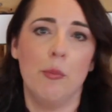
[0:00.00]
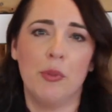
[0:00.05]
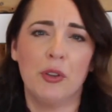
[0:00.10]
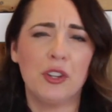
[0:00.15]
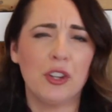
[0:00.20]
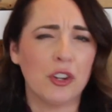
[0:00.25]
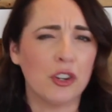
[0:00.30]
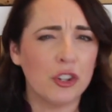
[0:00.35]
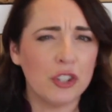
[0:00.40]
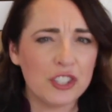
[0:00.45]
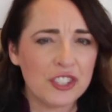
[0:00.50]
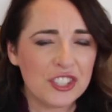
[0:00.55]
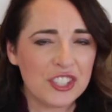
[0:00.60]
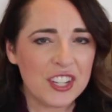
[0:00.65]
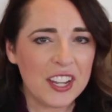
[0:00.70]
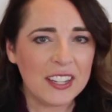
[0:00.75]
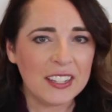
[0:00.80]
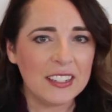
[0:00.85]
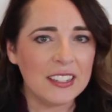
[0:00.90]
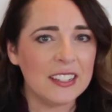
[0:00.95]
put your
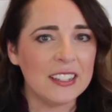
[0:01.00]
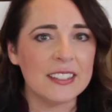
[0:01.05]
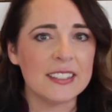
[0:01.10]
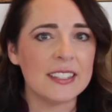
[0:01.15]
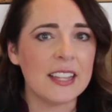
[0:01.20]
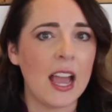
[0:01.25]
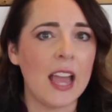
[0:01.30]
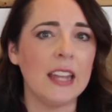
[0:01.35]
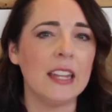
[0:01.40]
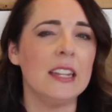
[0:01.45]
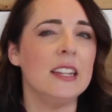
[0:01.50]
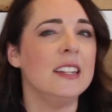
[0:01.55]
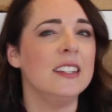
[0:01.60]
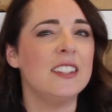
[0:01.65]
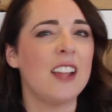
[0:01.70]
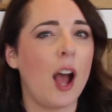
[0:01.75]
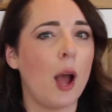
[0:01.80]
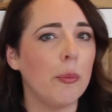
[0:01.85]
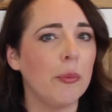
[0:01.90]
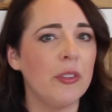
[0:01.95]
Christianity aside, and
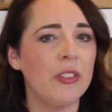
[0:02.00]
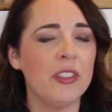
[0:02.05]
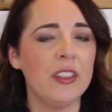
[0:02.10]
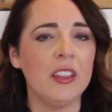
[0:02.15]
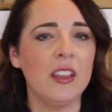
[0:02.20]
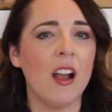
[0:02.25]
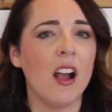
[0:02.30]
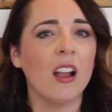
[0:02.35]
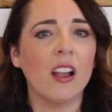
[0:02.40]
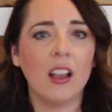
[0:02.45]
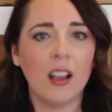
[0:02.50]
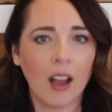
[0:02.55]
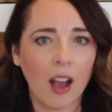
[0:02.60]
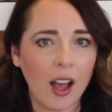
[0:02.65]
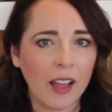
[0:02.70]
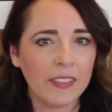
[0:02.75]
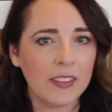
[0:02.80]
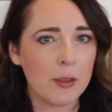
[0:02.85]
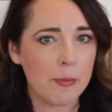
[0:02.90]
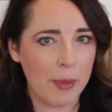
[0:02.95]
adopt the
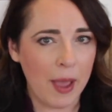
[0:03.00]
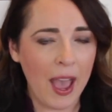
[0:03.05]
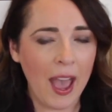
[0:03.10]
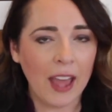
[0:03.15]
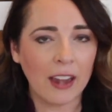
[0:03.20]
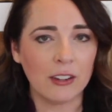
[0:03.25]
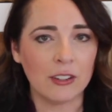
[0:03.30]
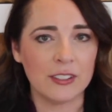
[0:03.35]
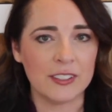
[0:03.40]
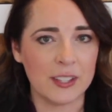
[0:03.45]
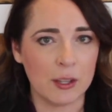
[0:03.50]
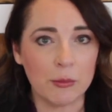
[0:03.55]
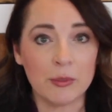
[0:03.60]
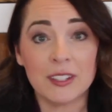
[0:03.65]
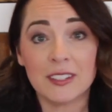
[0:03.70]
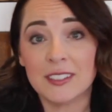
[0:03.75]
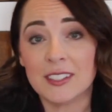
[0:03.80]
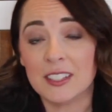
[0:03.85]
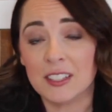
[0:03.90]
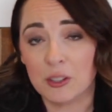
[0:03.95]
ungodly patterns that
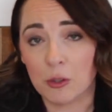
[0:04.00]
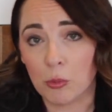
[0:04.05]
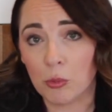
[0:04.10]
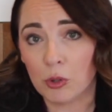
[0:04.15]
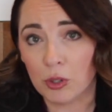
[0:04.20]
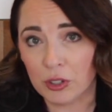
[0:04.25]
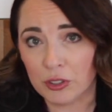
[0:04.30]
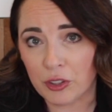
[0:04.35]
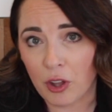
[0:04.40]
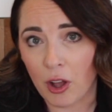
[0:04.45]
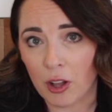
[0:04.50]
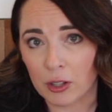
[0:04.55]
we see in the world